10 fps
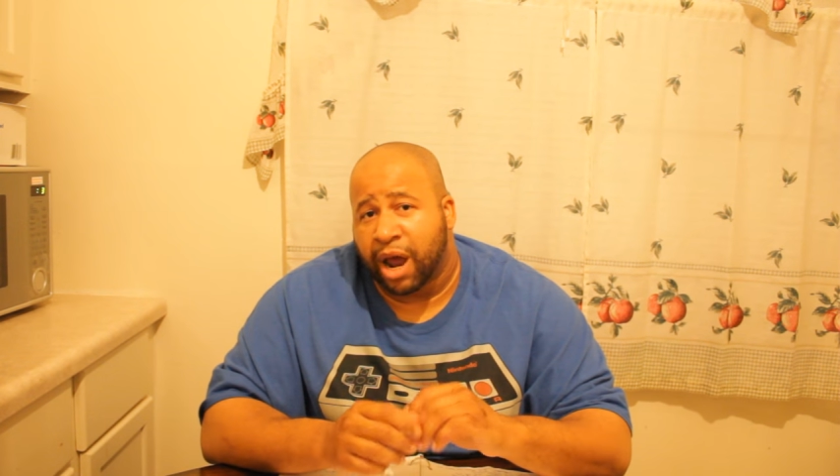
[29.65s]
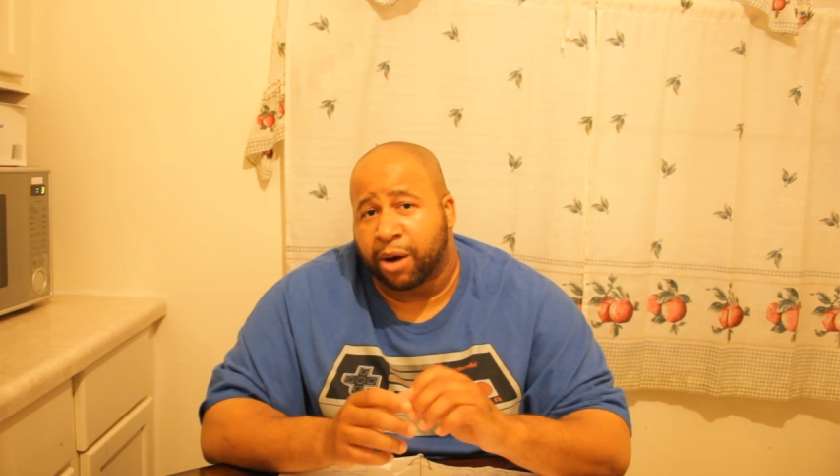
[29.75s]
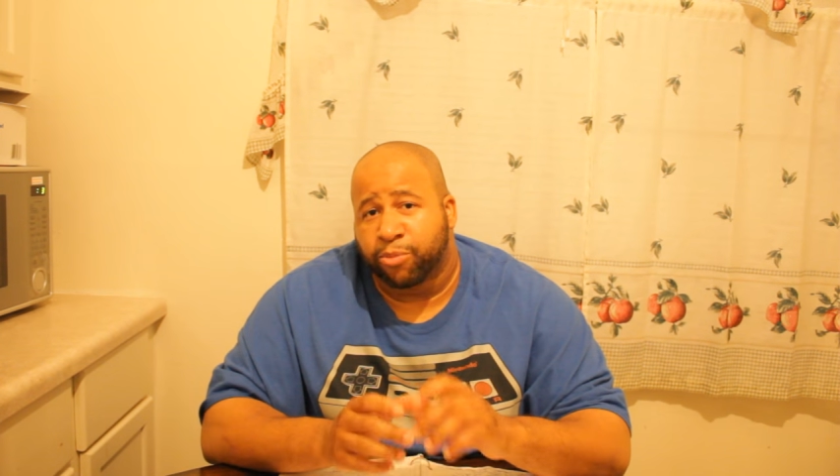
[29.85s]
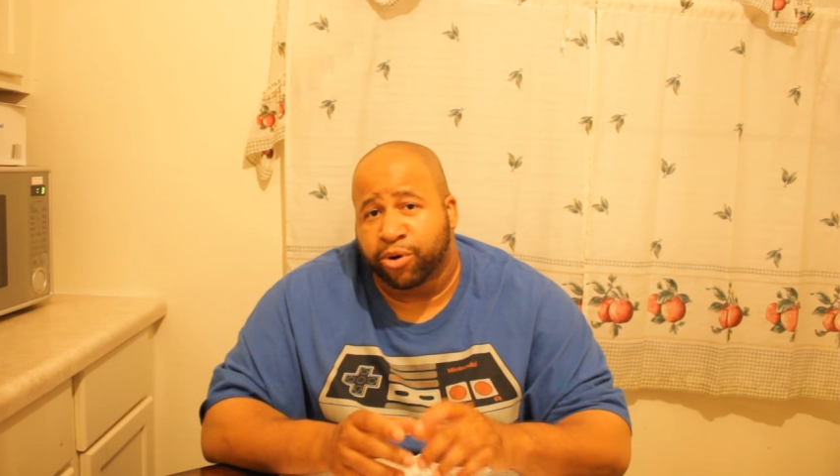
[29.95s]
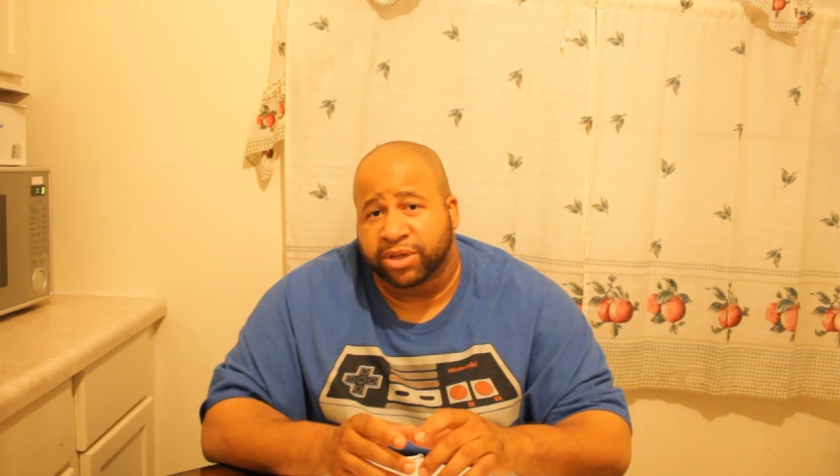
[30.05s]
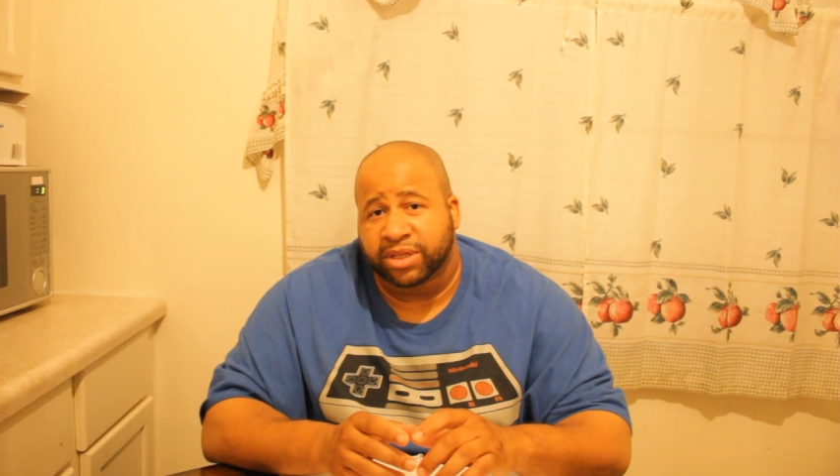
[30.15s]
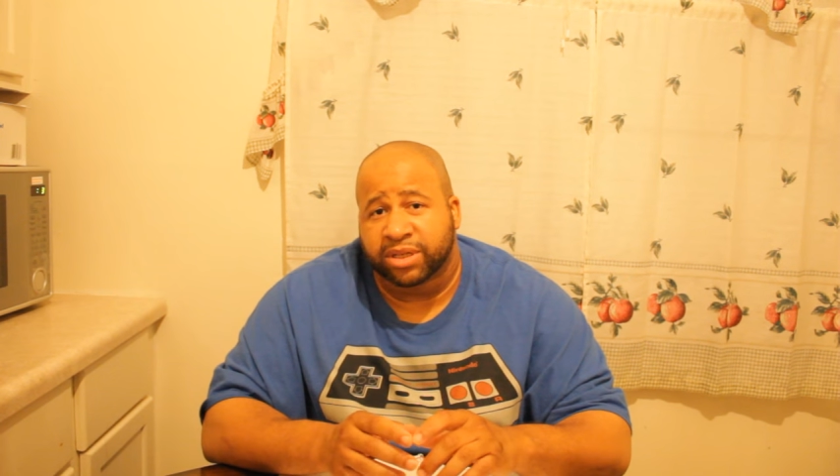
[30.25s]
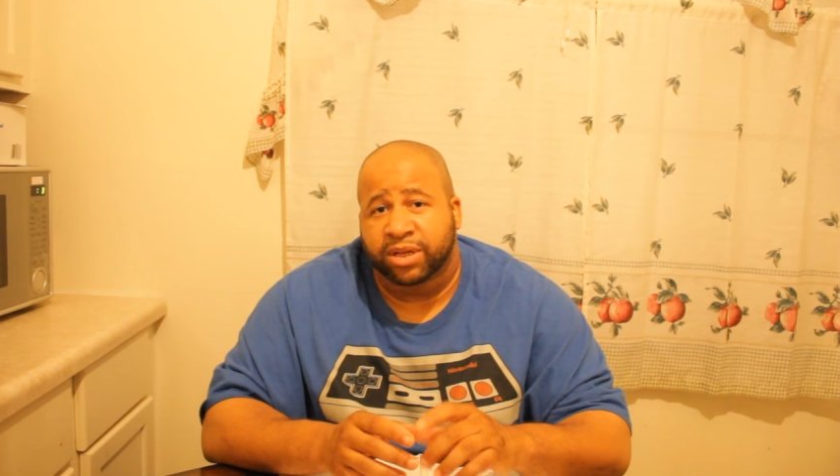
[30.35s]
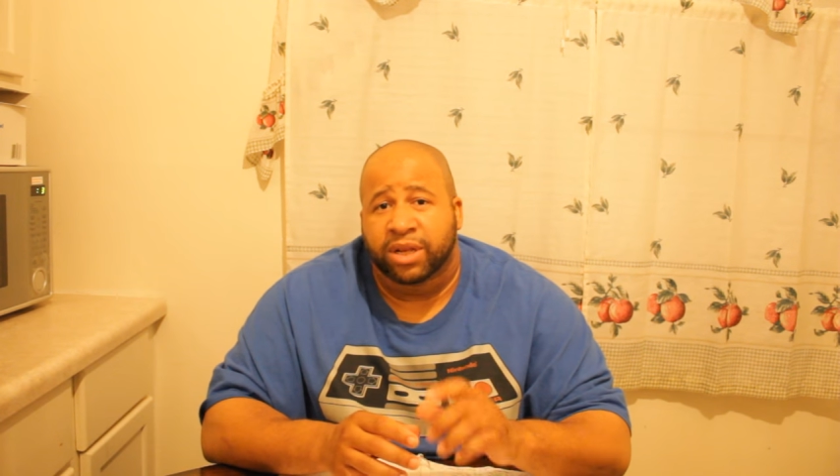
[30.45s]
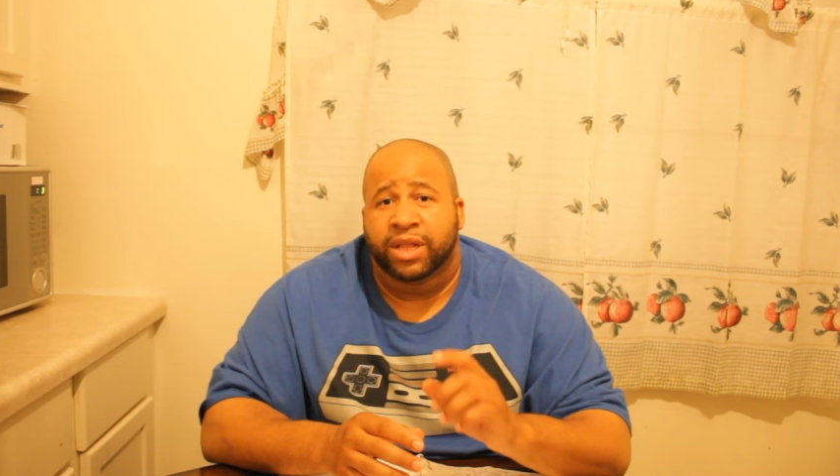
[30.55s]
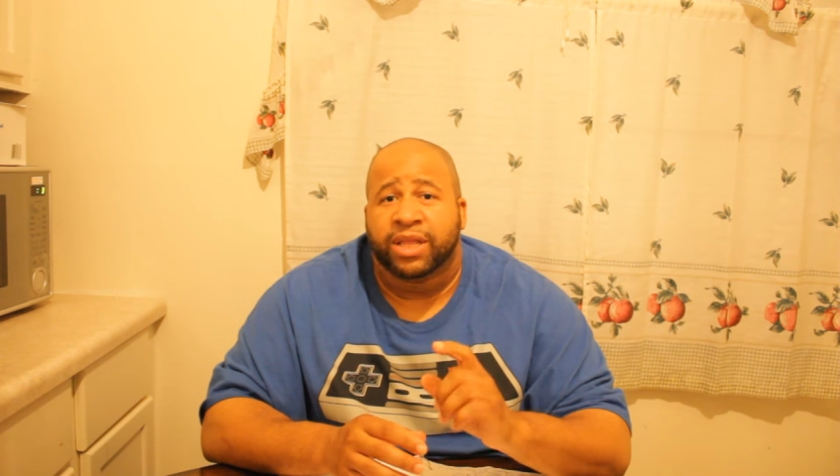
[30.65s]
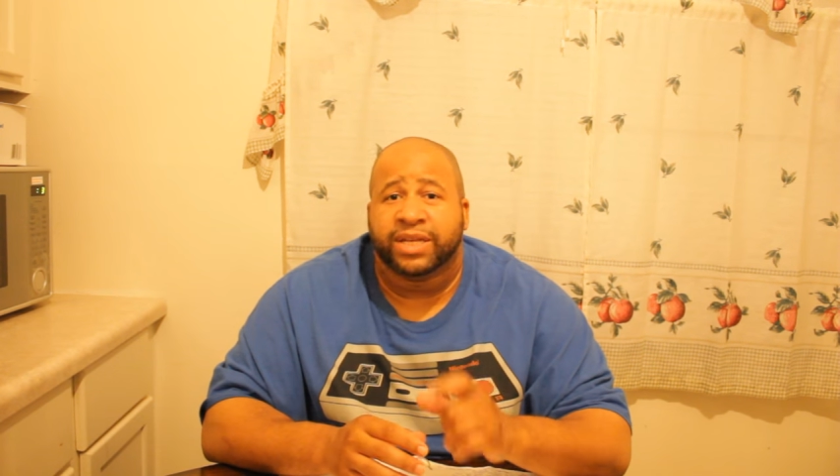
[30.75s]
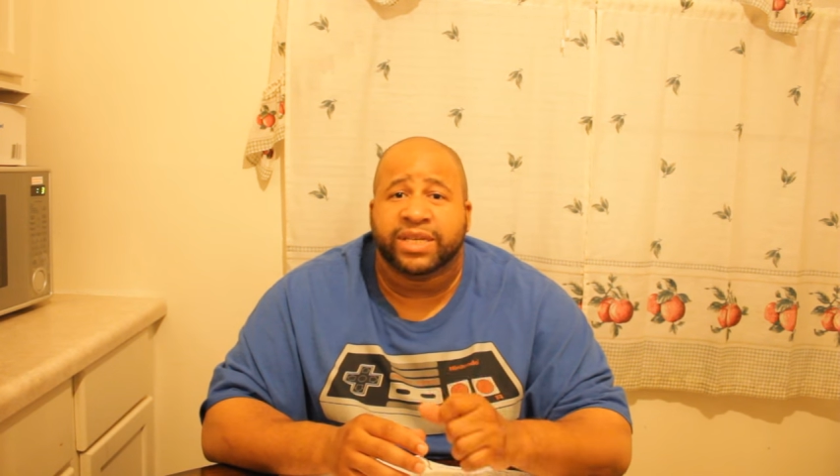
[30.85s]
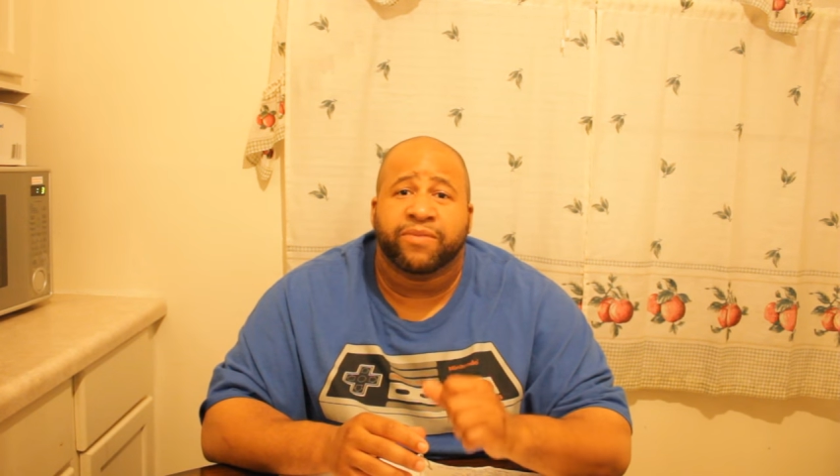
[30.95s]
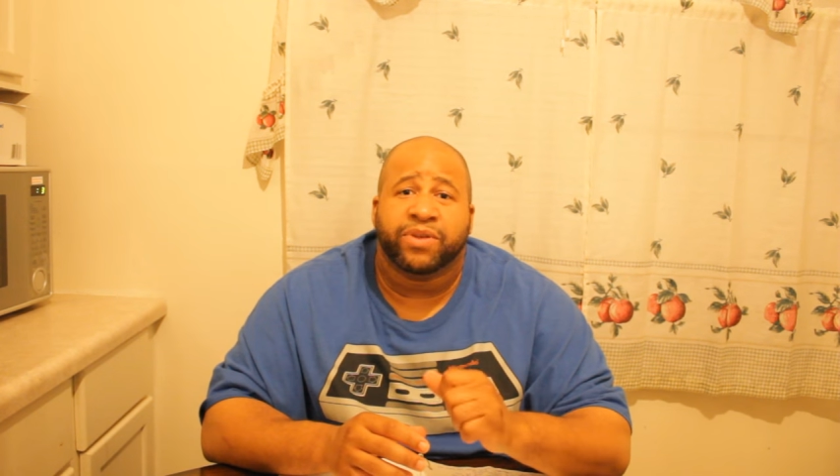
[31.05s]
out of prison,
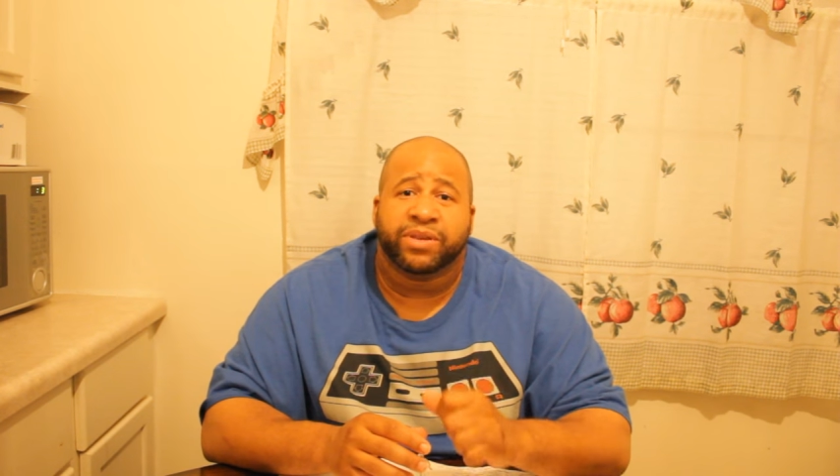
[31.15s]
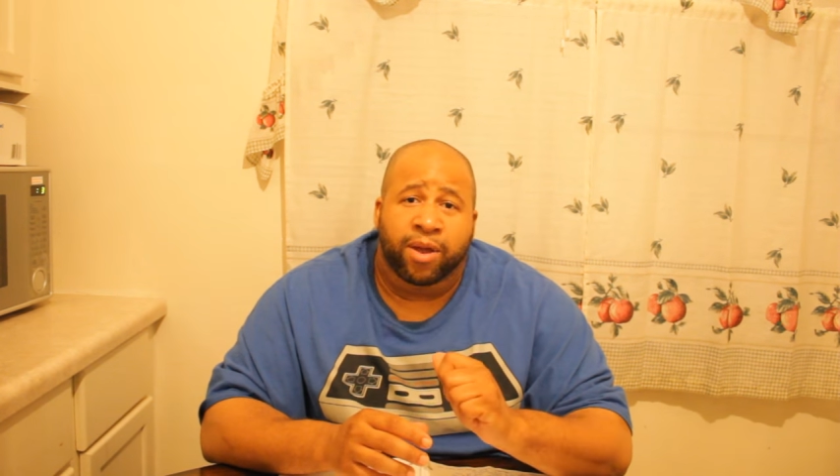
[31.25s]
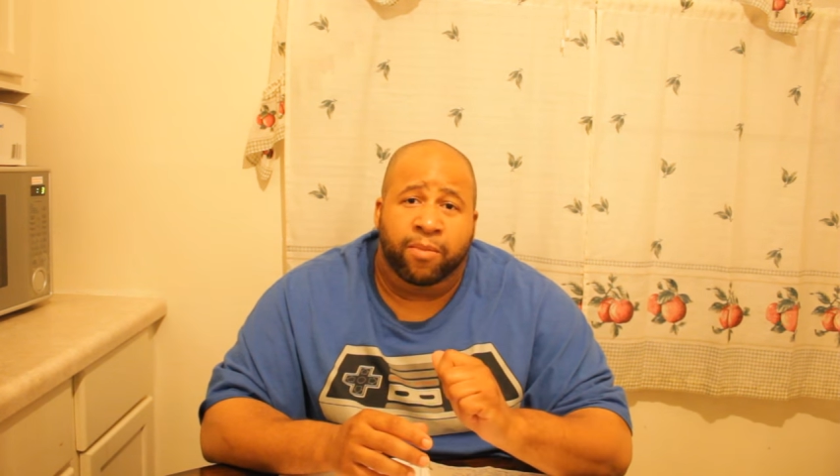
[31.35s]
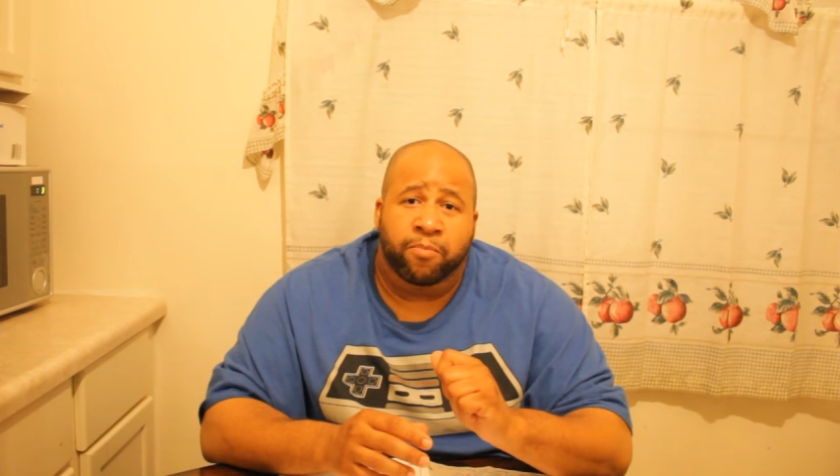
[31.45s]
let's give these